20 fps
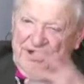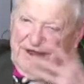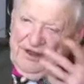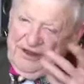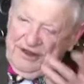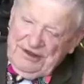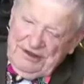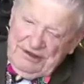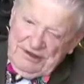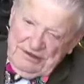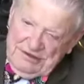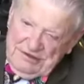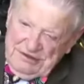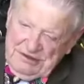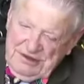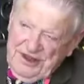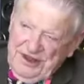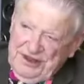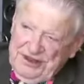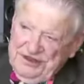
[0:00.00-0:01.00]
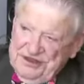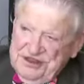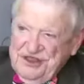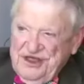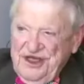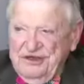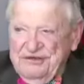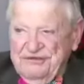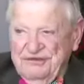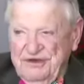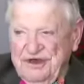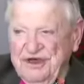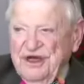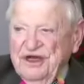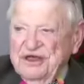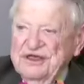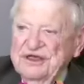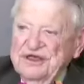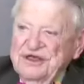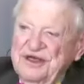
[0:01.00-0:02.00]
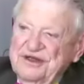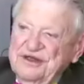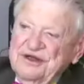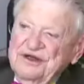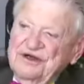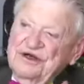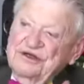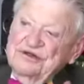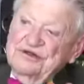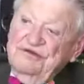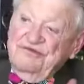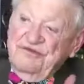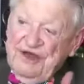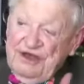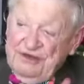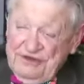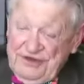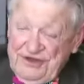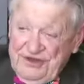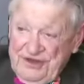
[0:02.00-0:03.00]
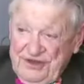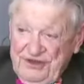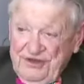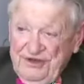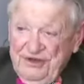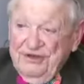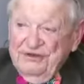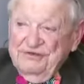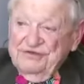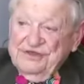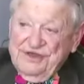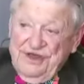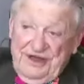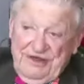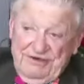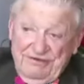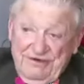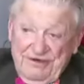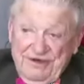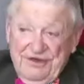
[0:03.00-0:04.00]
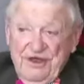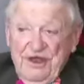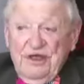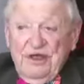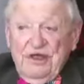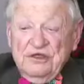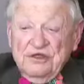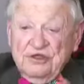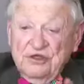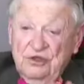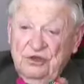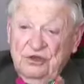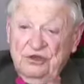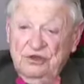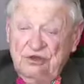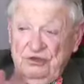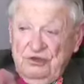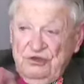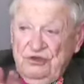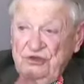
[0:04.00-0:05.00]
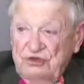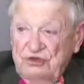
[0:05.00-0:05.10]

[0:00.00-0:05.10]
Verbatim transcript: and Leland Stanford got together on the founding of Stanford. So